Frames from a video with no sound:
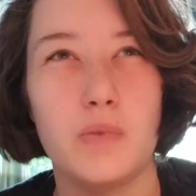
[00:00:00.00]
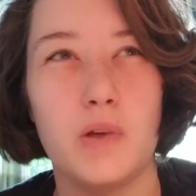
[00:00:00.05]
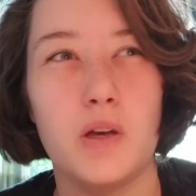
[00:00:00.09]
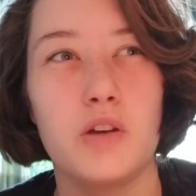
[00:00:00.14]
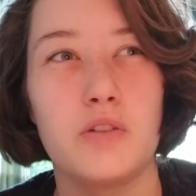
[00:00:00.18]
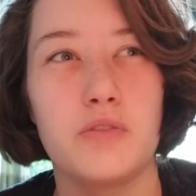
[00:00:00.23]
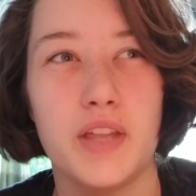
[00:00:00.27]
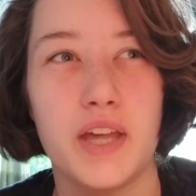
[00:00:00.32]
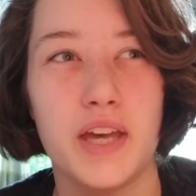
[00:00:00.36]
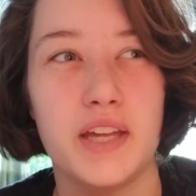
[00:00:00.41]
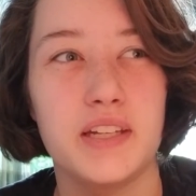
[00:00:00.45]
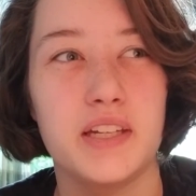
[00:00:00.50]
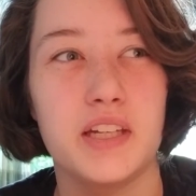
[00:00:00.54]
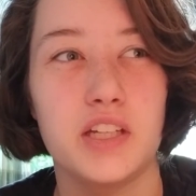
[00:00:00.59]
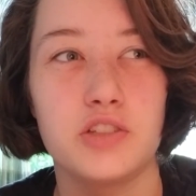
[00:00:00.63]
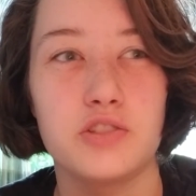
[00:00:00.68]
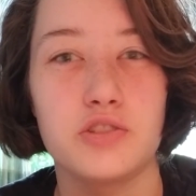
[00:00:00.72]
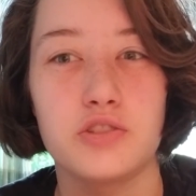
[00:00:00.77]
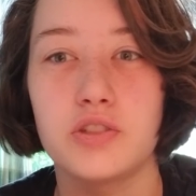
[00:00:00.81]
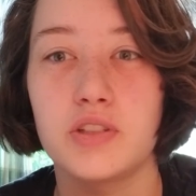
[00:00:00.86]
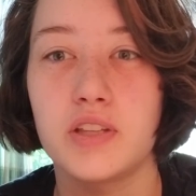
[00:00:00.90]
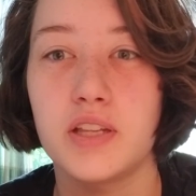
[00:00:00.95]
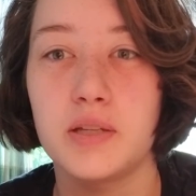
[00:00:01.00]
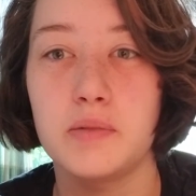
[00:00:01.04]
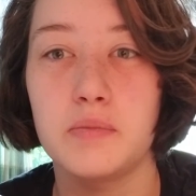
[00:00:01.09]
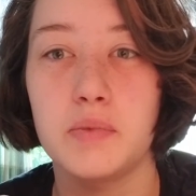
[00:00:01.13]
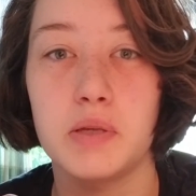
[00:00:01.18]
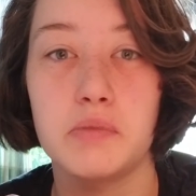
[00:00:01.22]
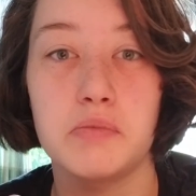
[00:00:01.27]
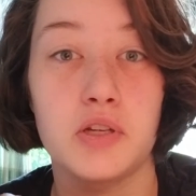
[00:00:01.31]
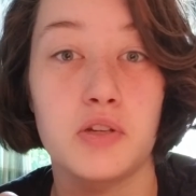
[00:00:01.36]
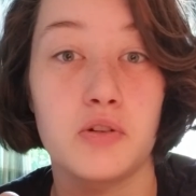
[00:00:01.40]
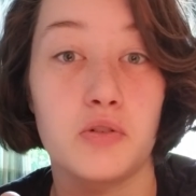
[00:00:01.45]
of that nature than
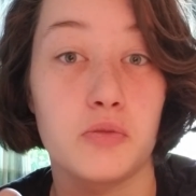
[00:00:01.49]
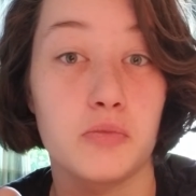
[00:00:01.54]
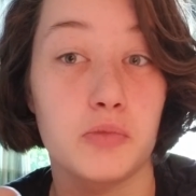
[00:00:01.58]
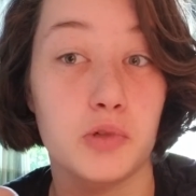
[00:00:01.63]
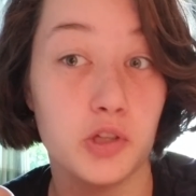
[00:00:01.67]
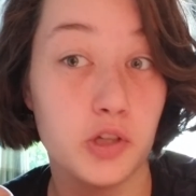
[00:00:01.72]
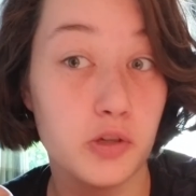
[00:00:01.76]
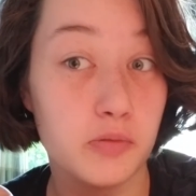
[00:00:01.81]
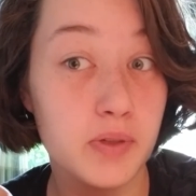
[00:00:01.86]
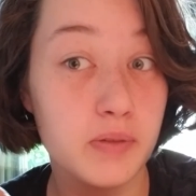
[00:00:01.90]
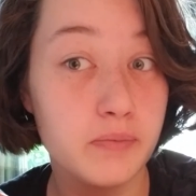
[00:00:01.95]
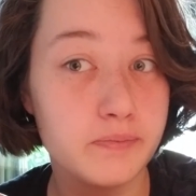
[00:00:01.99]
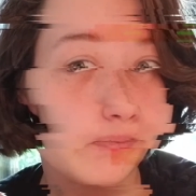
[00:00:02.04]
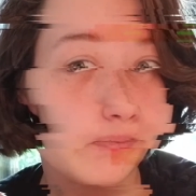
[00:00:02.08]
maybe a normal human.